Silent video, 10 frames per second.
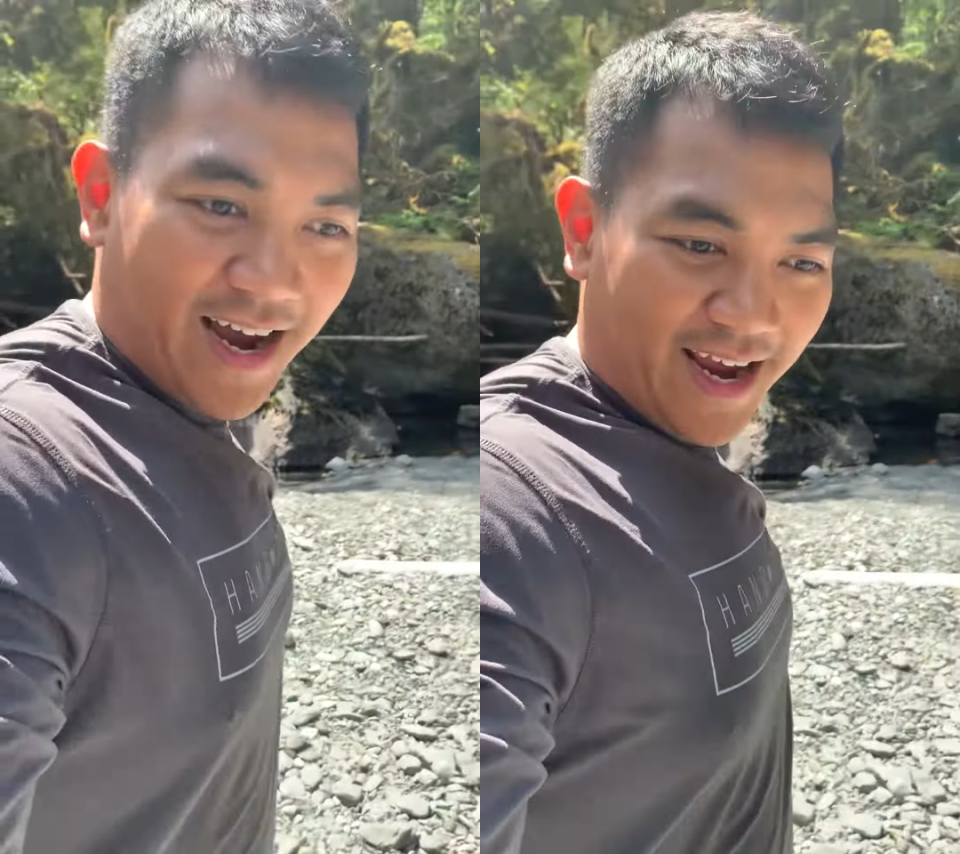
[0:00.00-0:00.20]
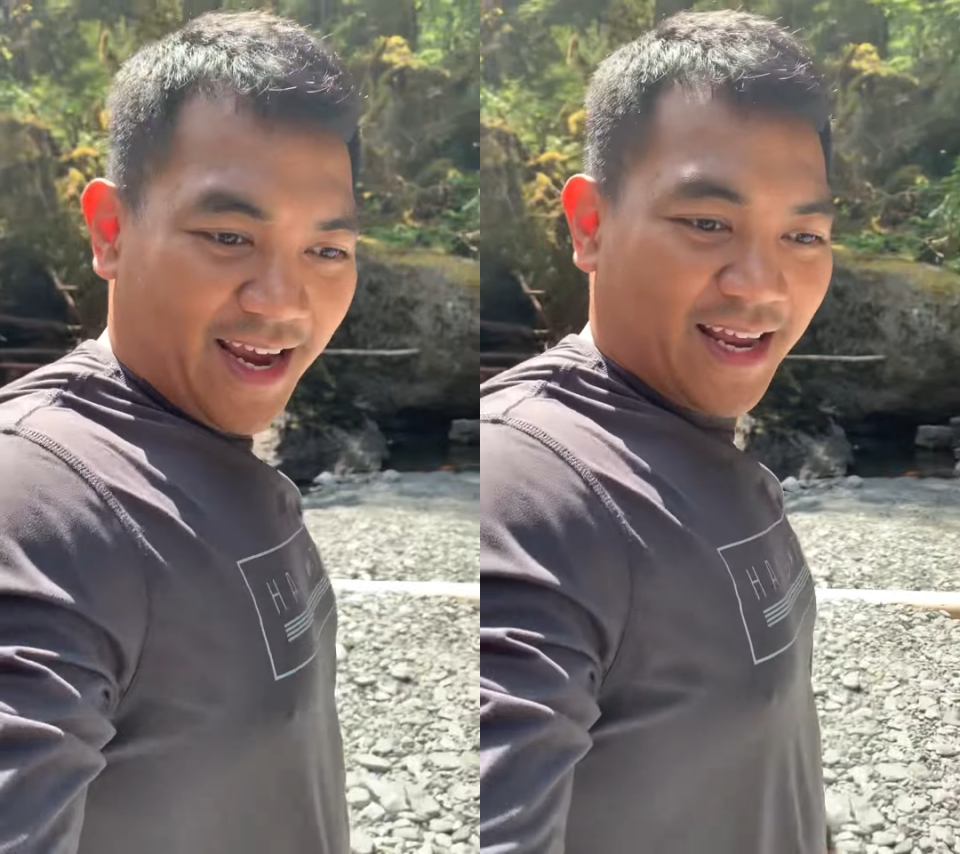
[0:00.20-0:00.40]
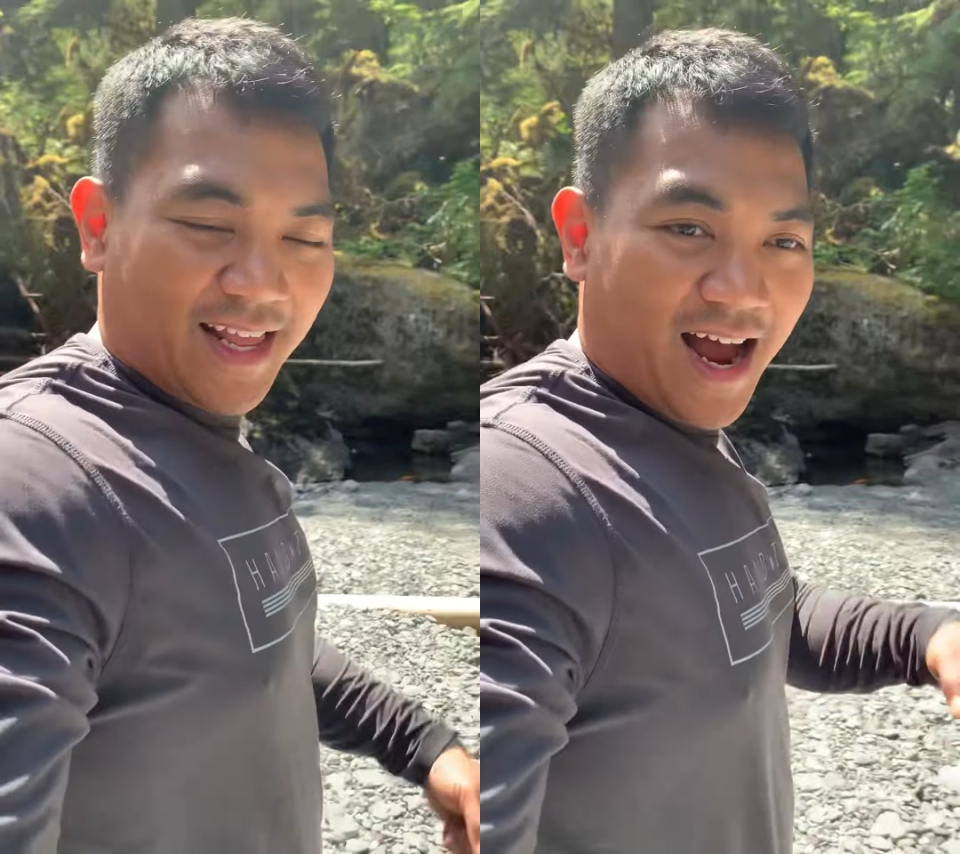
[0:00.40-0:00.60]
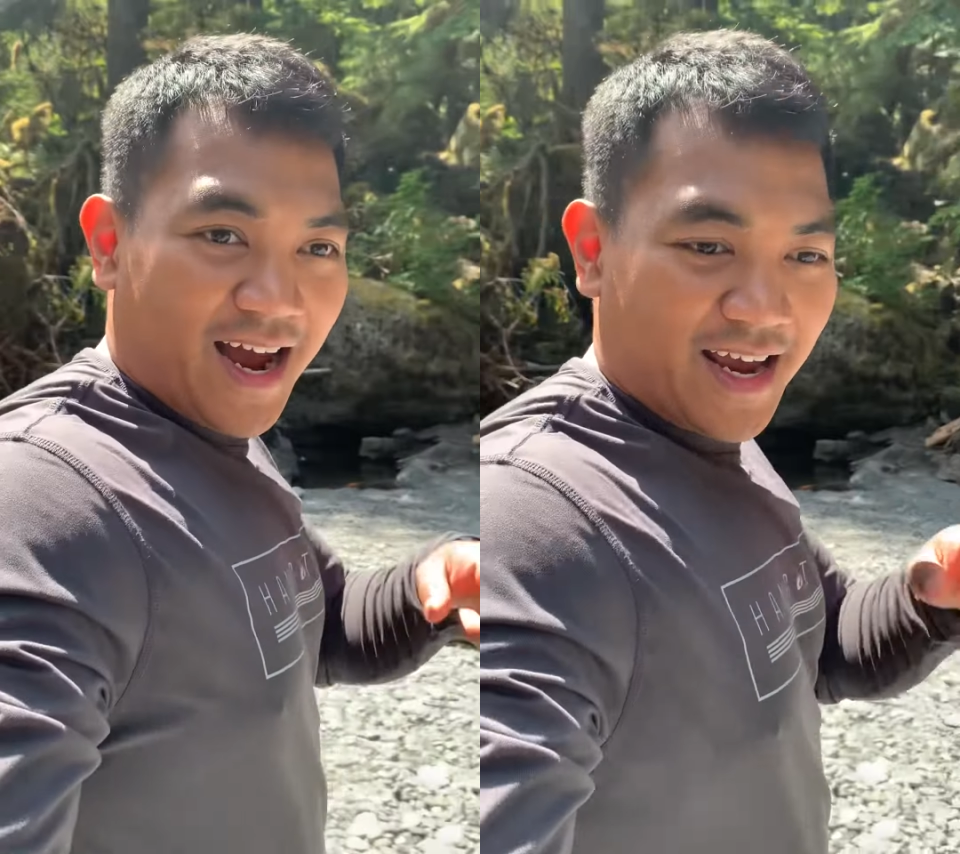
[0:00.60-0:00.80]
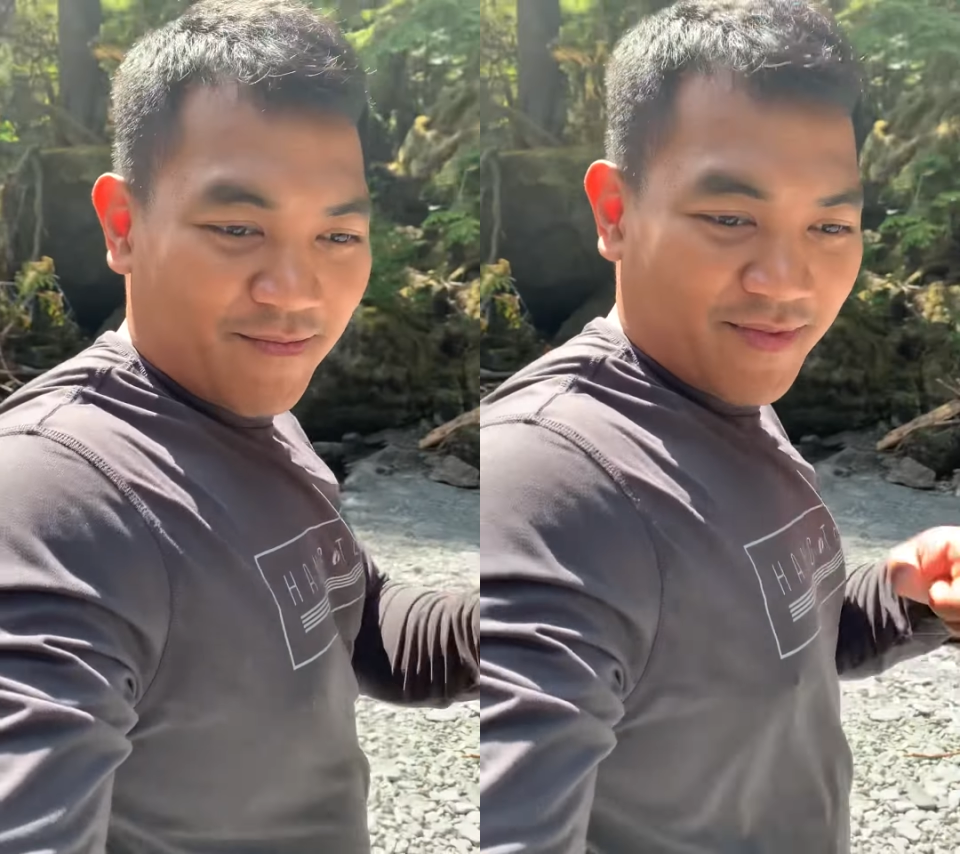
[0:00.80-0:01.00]
And
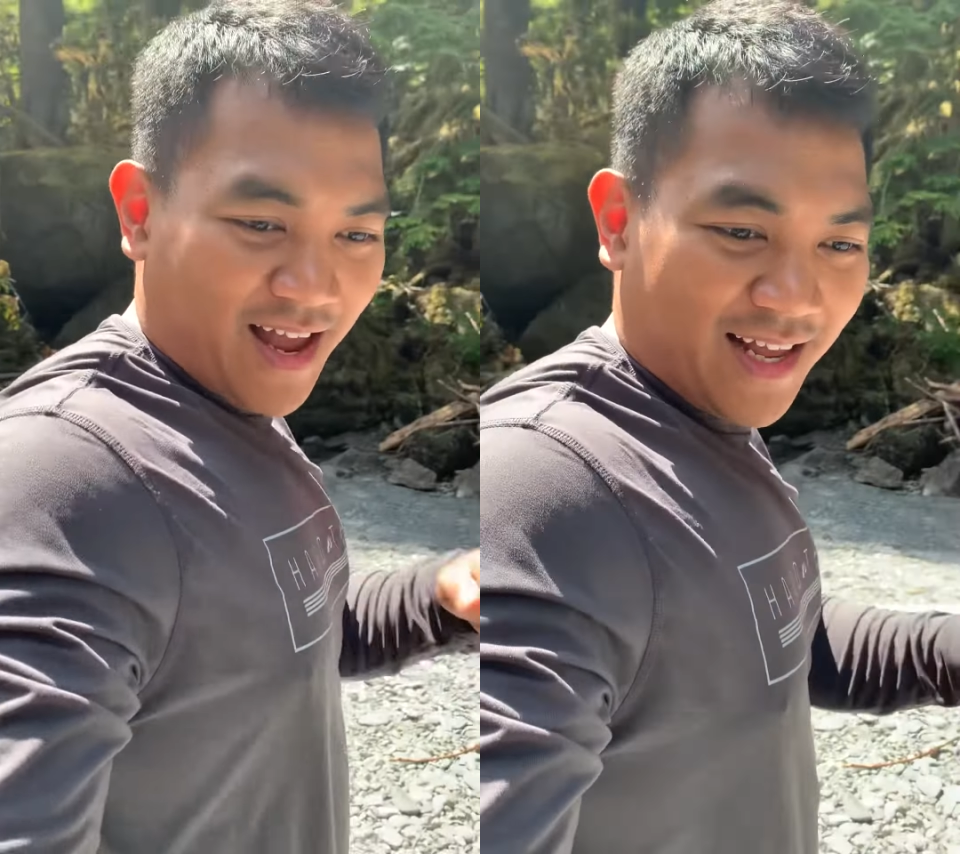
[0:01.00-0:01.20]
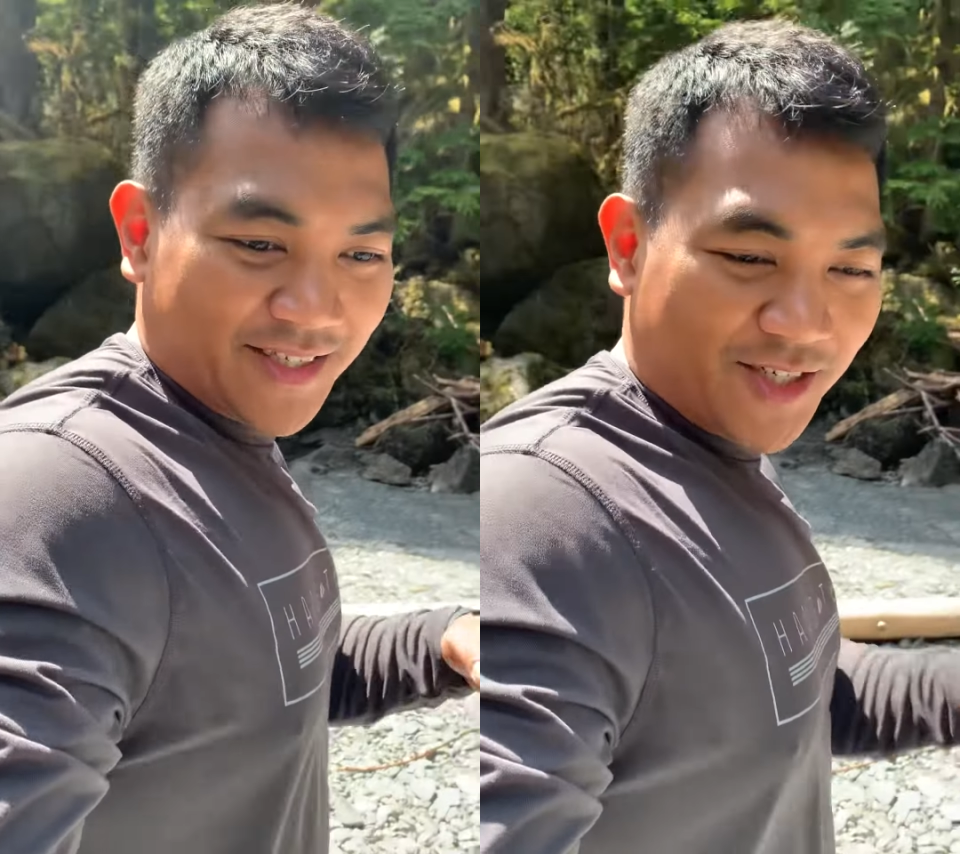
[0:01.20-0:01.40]
I am not